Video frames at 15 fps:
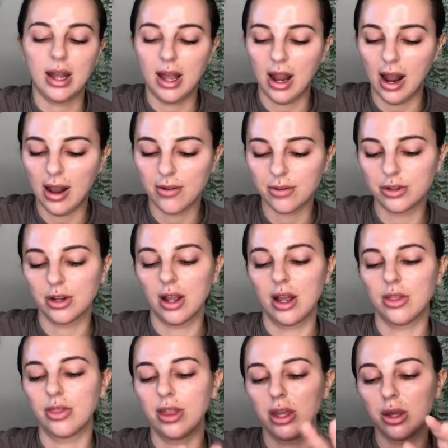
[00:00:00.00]
I, I
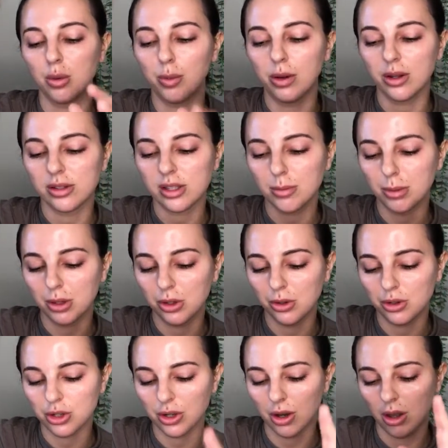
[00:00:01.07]
the, you will see
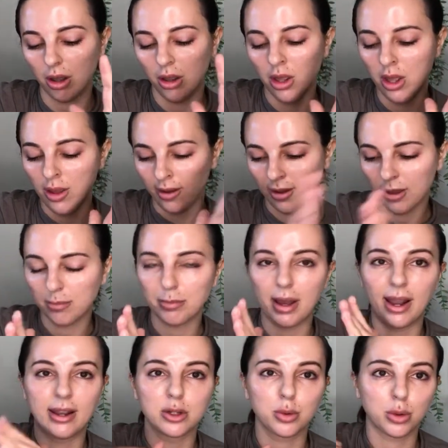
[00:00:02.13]
bakuchiol
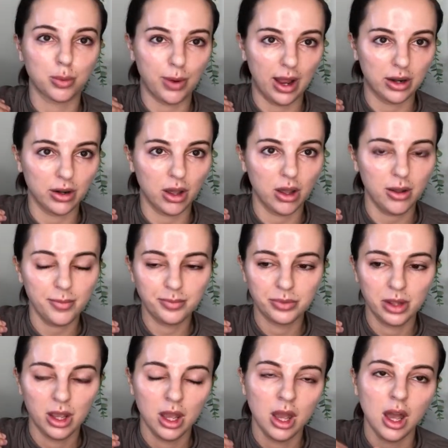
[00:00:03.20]
combined with retinol,
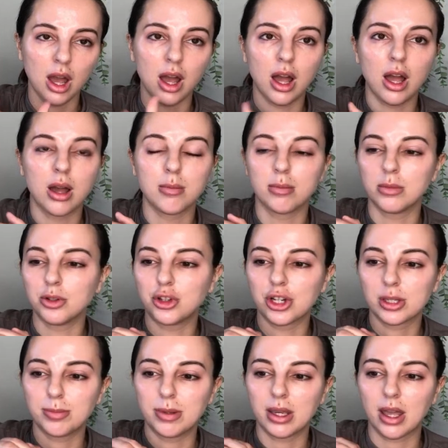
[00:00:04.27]
um,
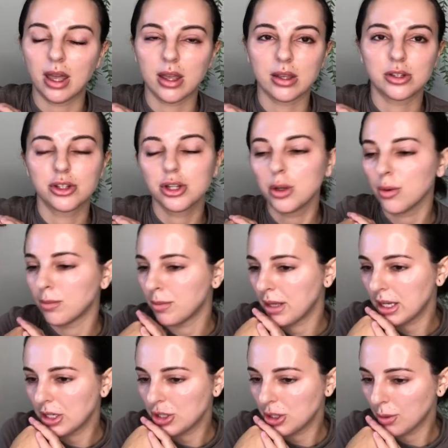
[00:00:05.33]
just because, do you,
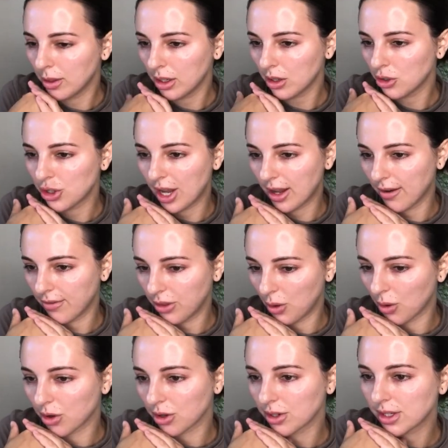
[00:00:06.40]
Betty, do you wanna go check if the
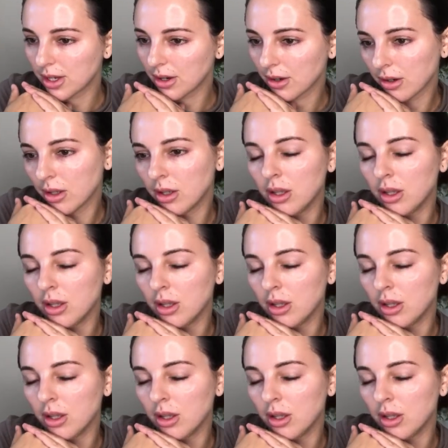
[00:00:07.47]
order's here?